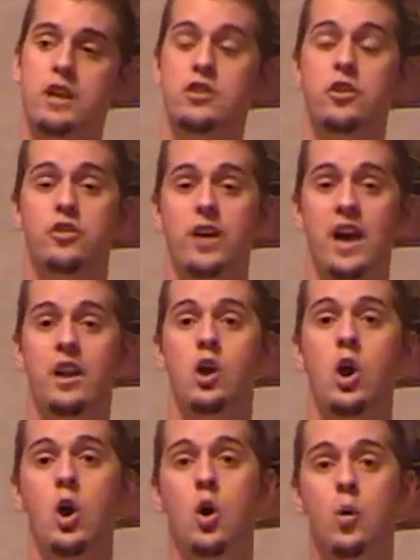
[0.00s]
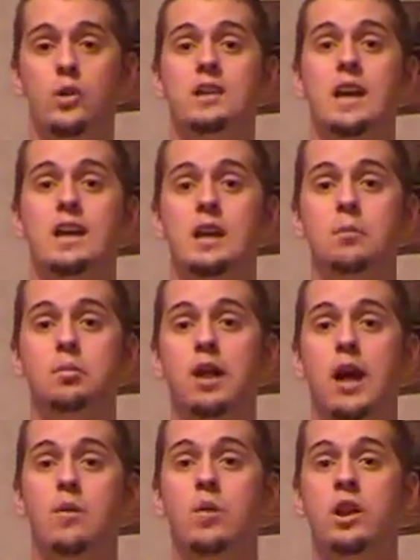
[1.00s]
Either that, or taking
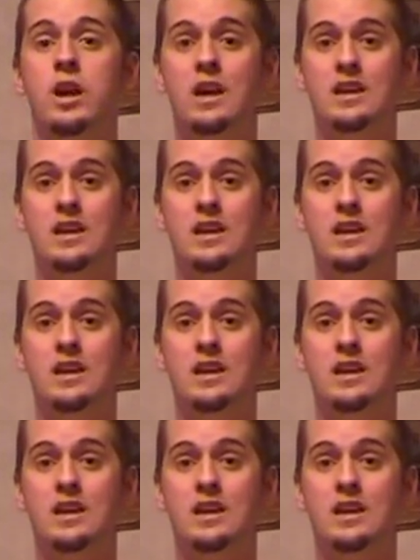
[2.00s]
plywood,